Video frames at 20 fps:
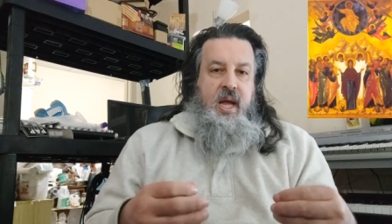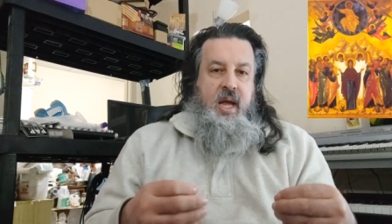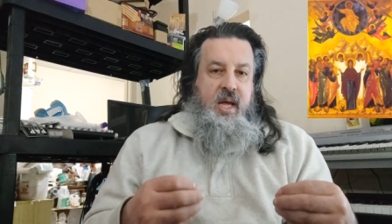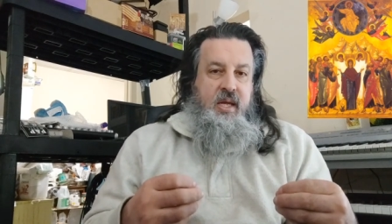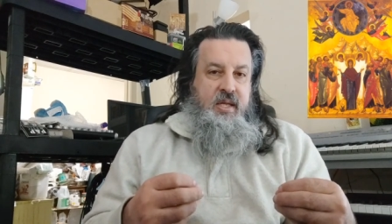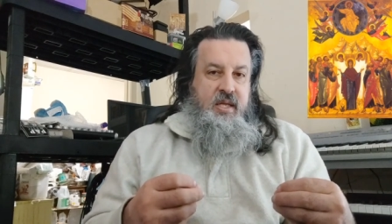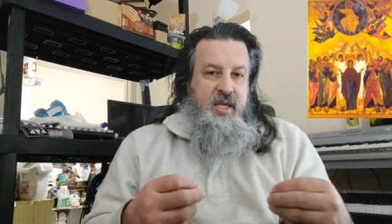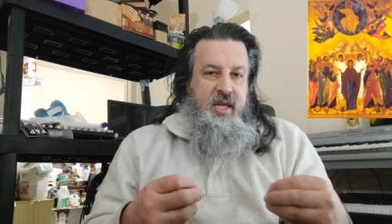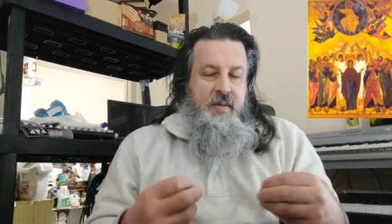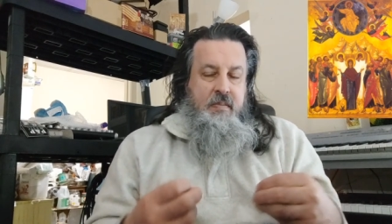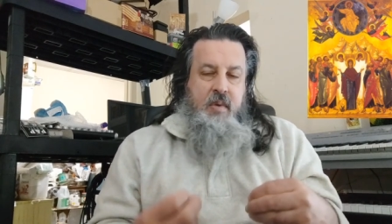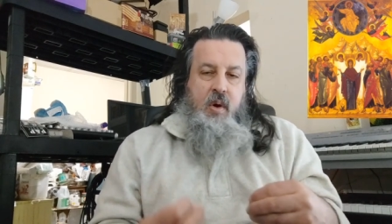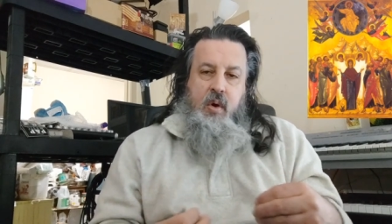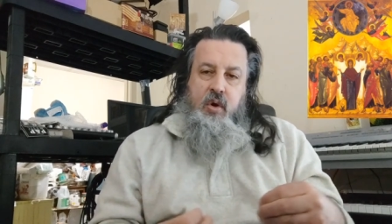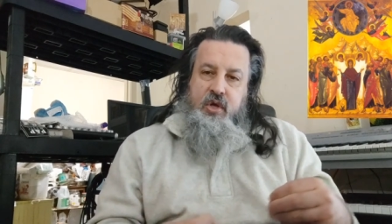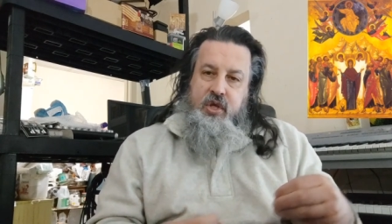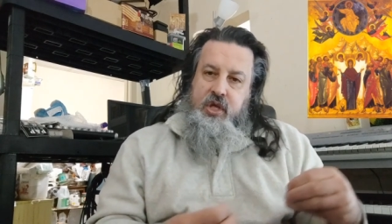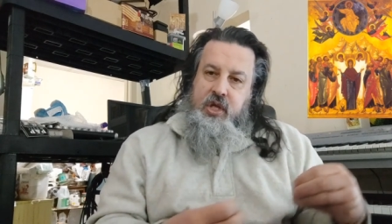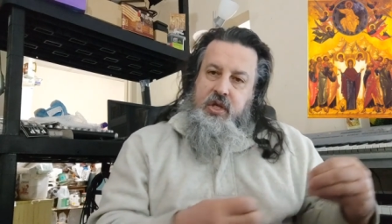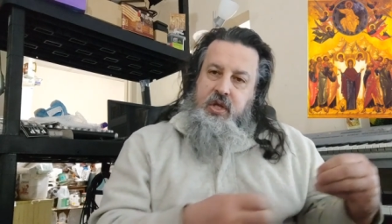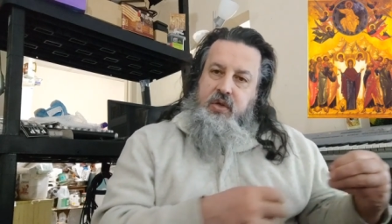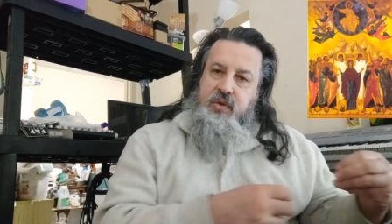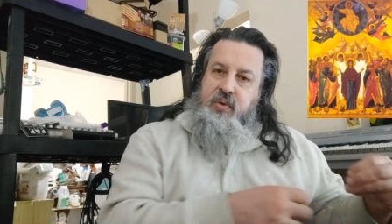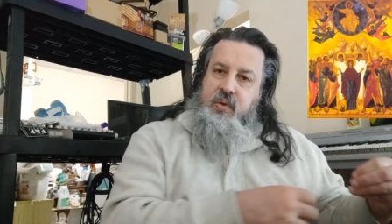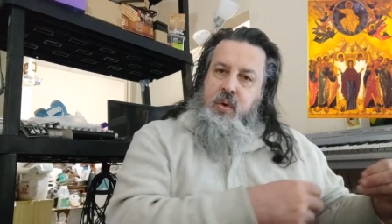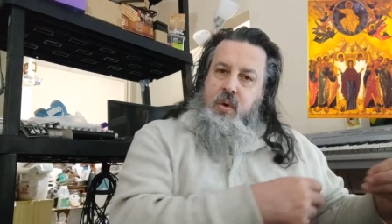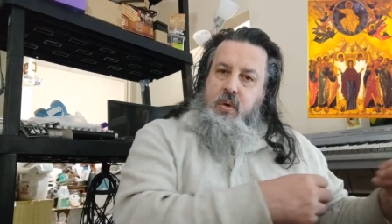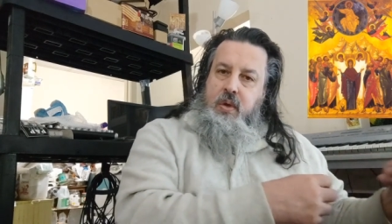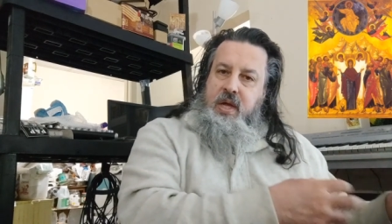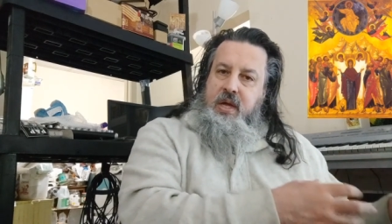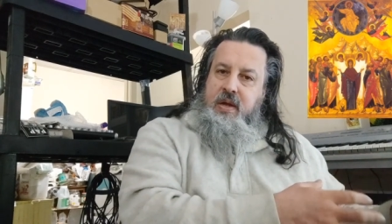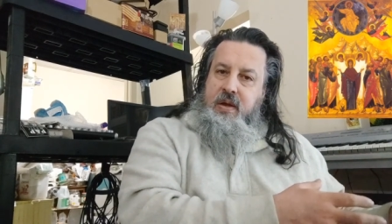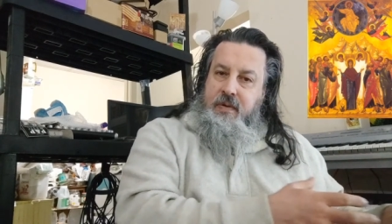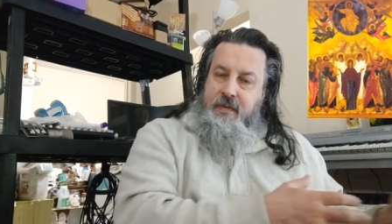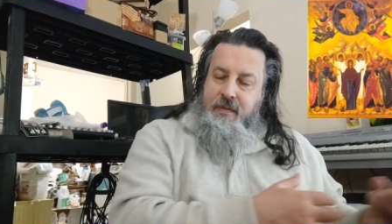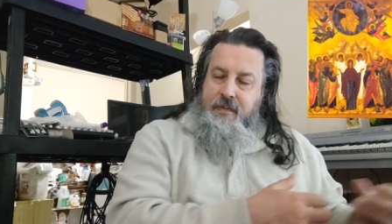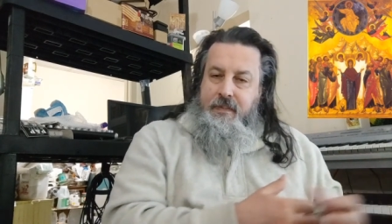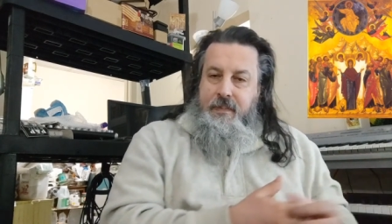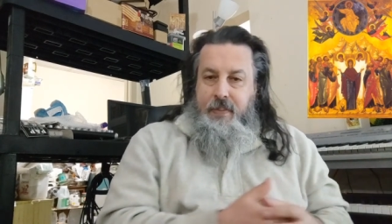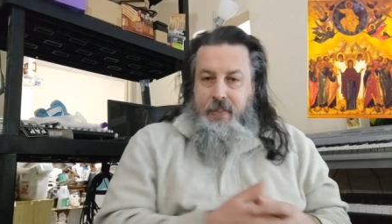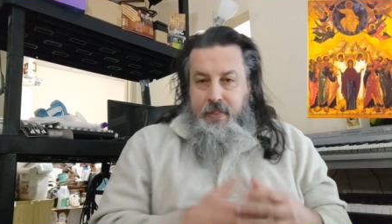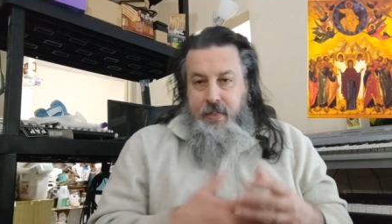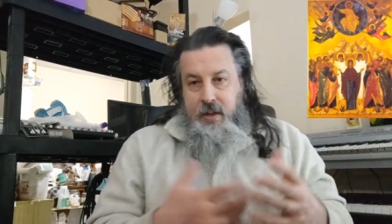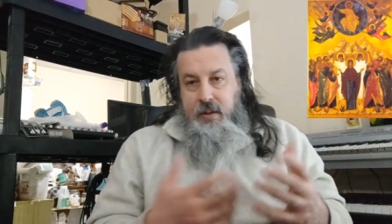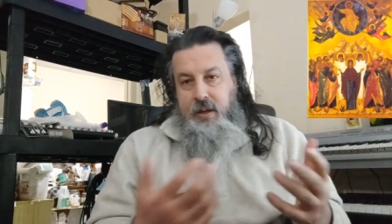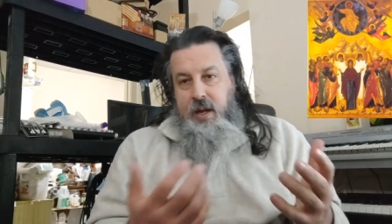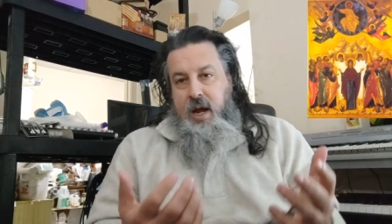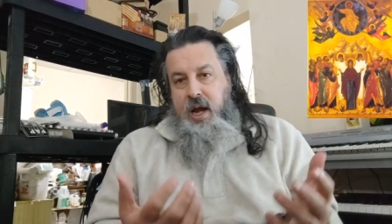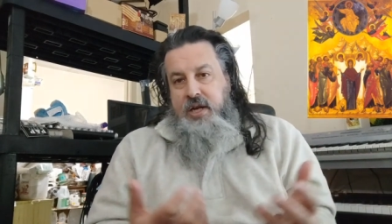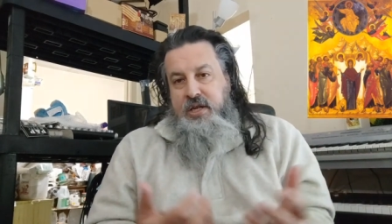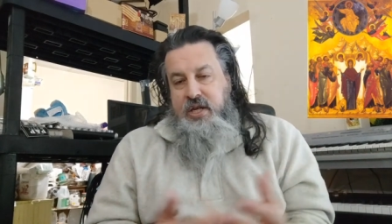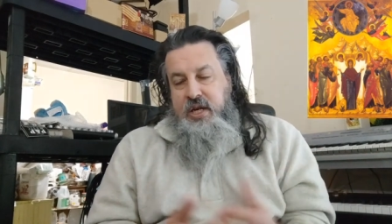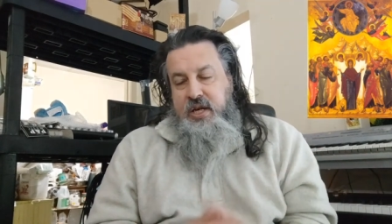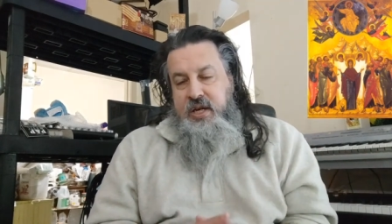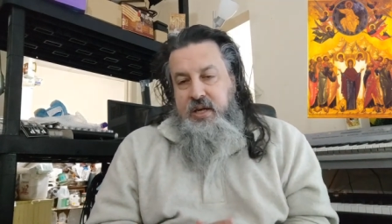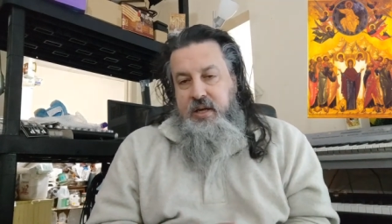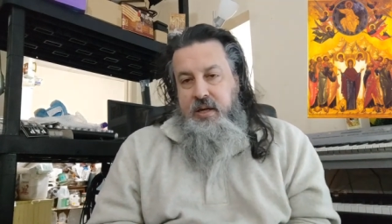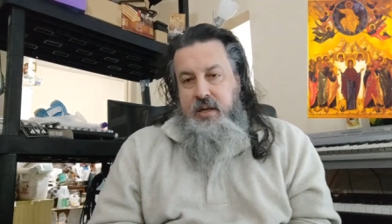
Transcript: It's the emotion controlling the logic.